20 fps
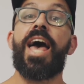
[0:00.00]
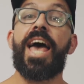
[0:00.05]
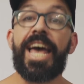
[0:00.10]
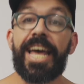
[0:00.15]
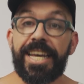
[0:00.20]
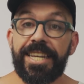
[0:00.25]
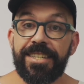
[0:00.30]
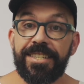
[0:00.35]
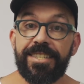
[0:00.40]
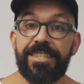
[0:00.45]

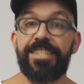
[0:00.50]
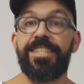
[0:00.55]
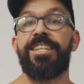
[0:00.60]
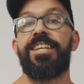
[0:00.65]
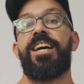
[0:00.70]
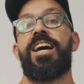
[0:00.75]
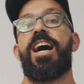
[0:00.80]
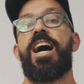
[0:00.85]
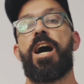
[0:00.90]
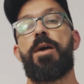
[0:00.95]
and
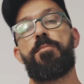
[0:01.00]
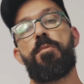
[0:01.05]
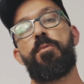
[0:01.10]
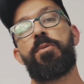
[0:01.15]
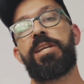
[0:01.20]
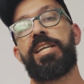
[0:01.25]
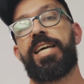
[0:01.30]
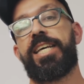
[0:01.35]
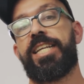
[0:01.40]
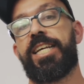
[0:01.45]
I'm a
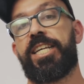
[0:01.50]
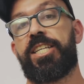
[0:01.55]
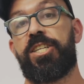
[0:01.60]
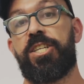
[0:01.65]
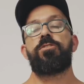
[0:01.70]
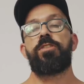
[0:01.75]
wheel addict.